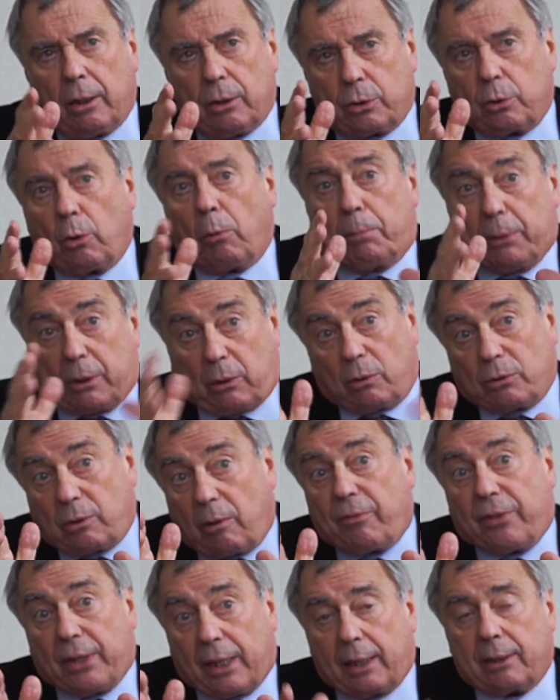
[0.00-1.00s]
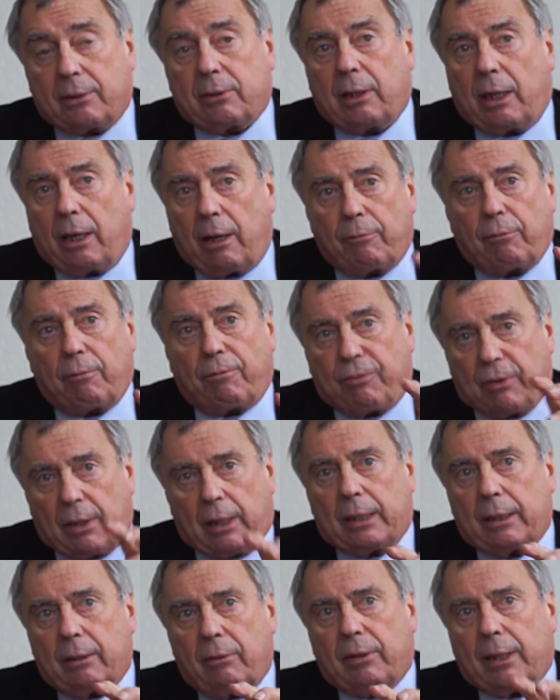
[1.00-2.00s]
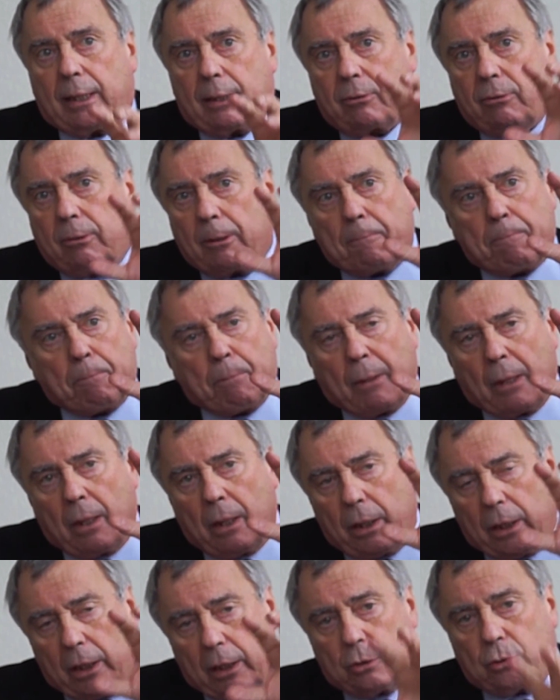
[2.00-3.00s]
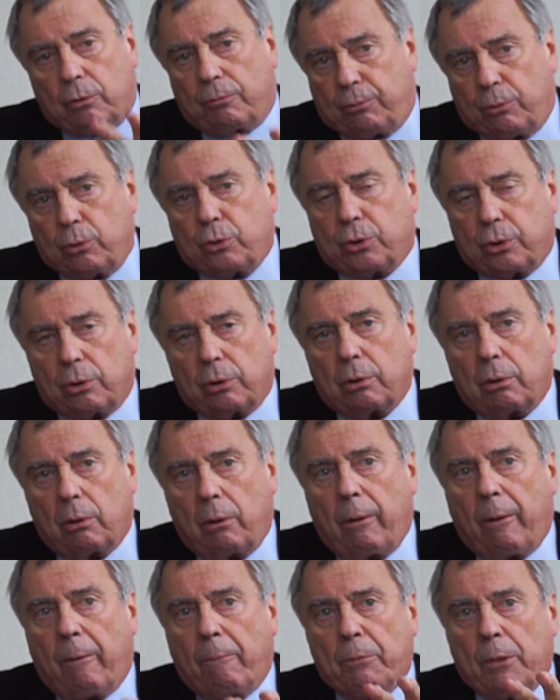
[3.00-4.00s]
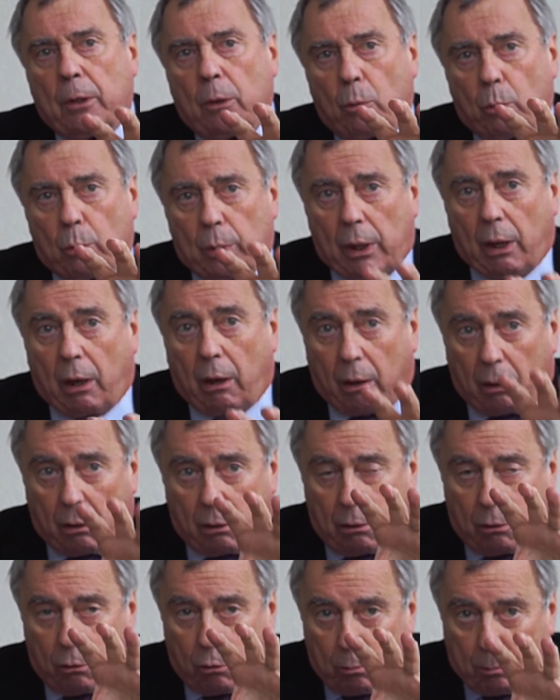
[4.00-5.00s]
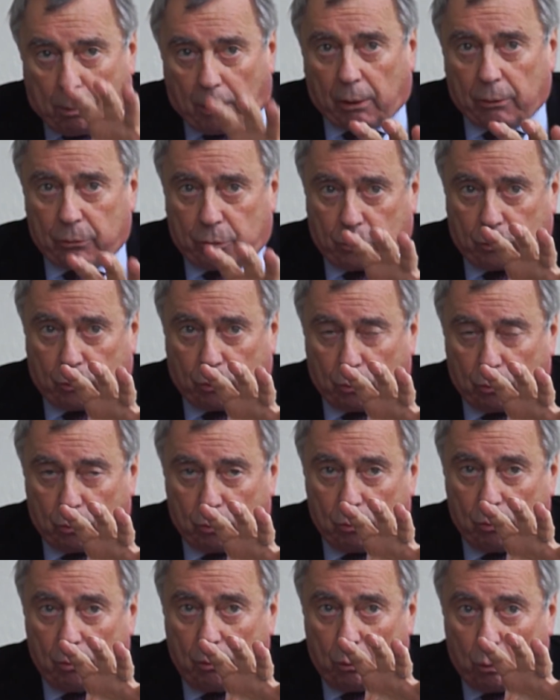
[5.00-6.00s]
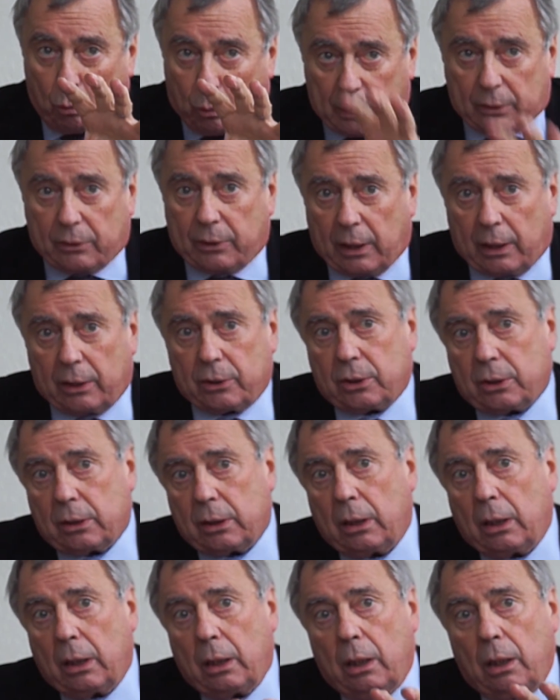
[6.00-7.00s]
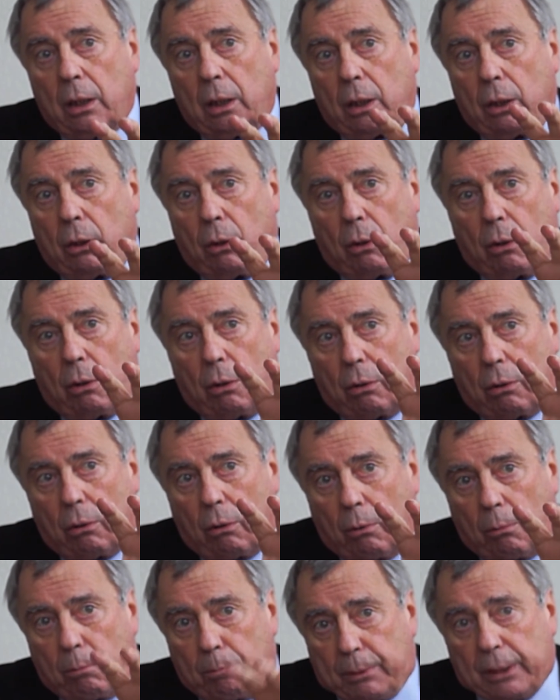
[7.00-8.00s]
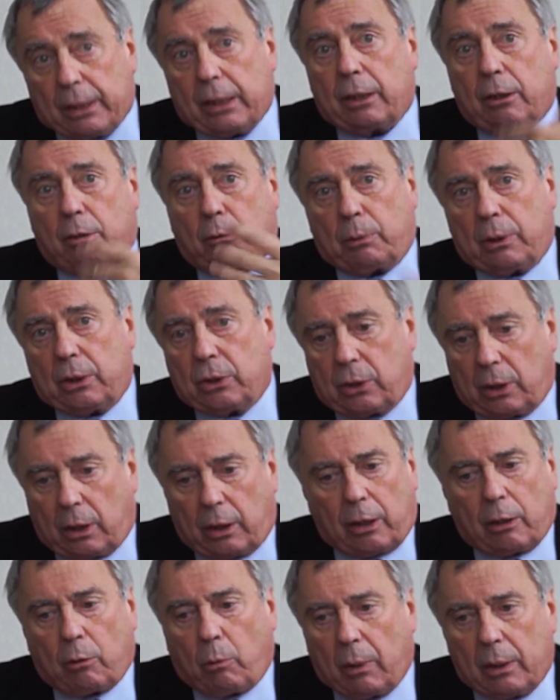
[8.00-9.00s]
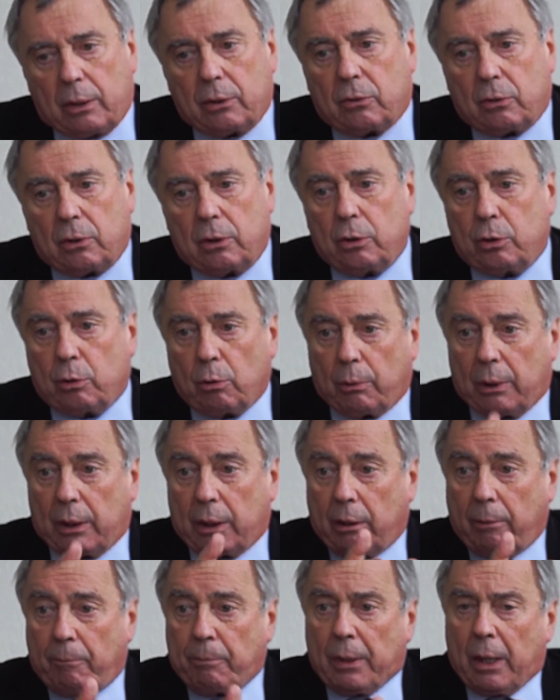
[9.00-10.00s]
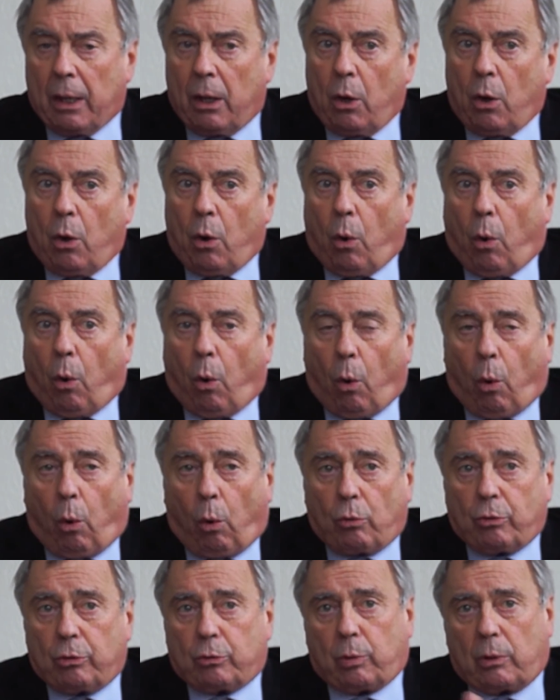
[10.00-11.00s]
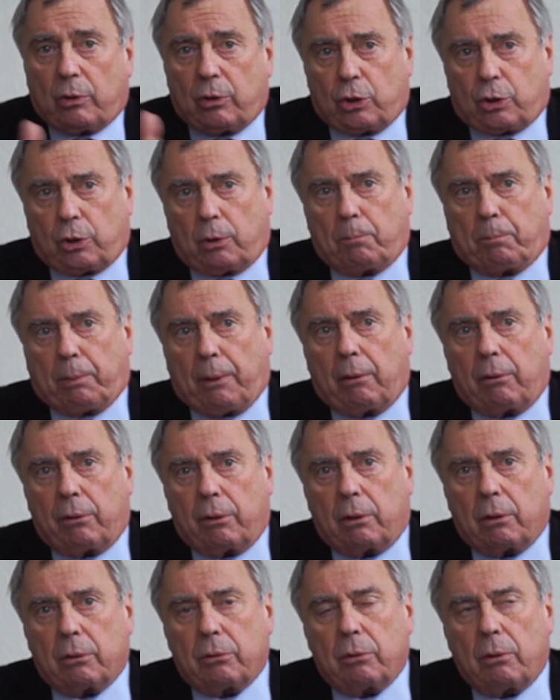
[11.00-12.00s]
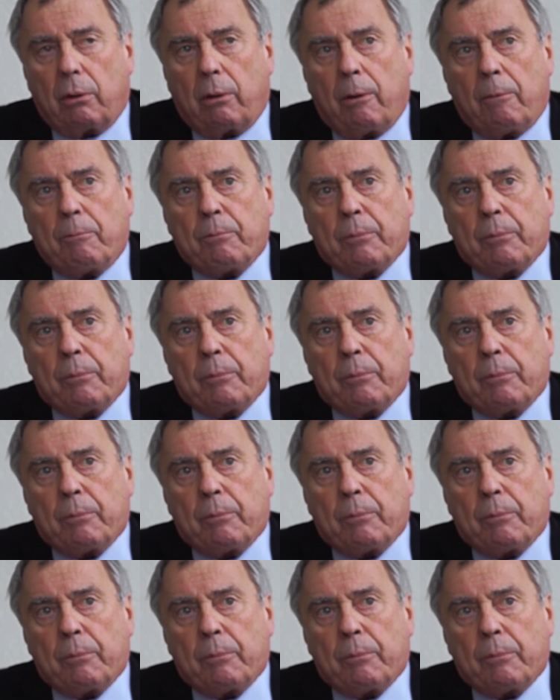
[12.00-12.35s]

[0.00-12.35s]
So because of that, I have the feeling that in the future, we are about to witness a big increase in inequality during all the transition period,